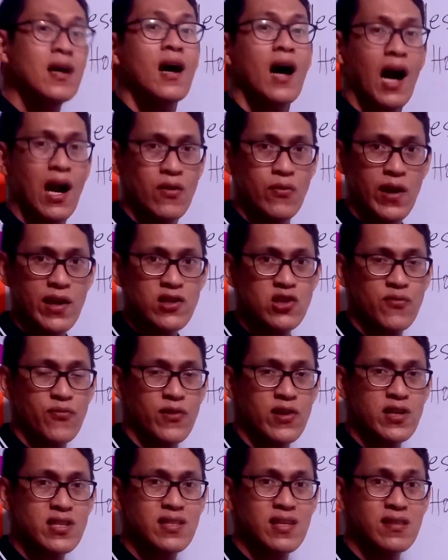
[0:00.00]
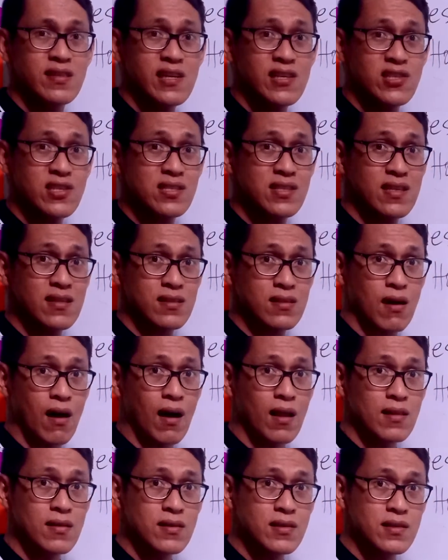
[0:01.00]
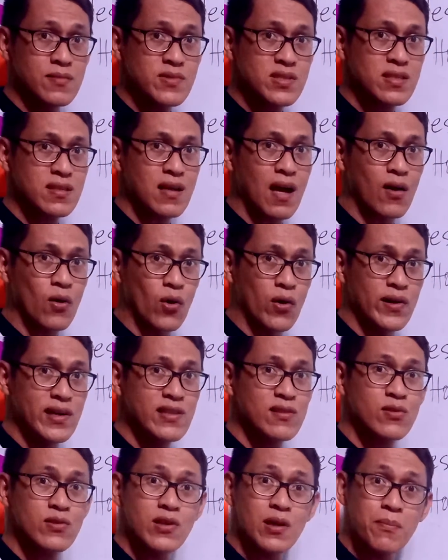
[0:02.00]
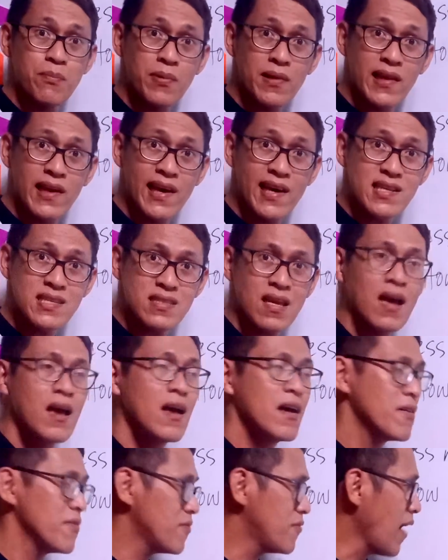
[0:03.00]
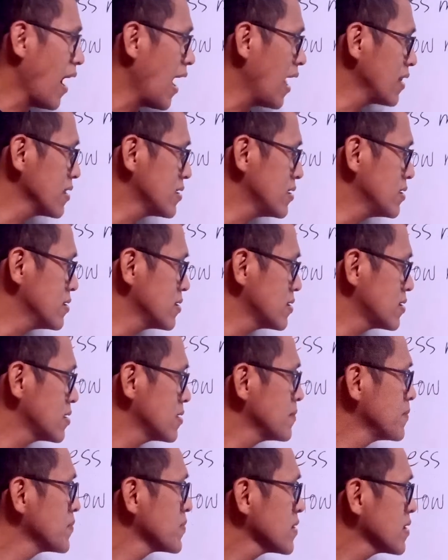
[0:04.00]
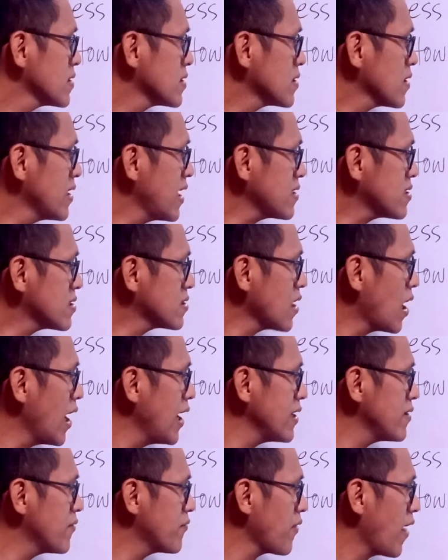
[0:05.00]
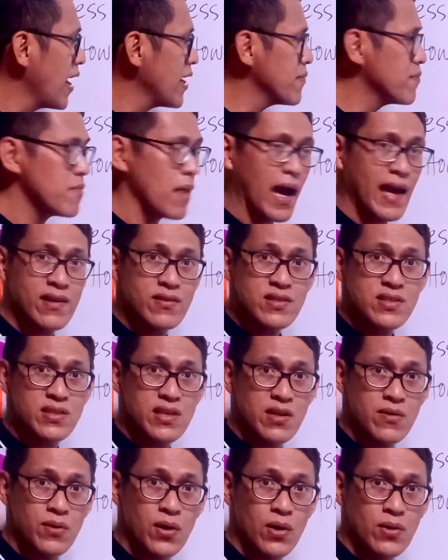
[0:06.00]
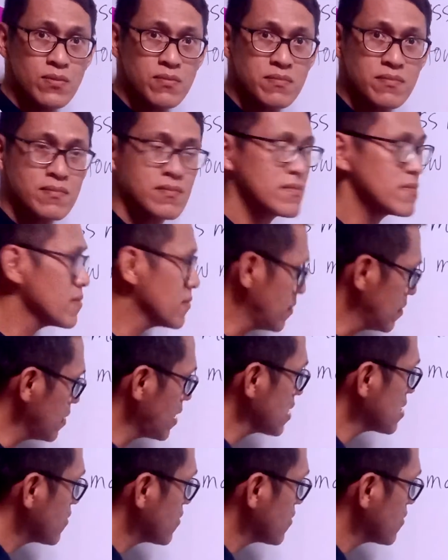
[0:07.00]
arrange first the digits in columns according to their place values. So let's start 5 minus 0. That's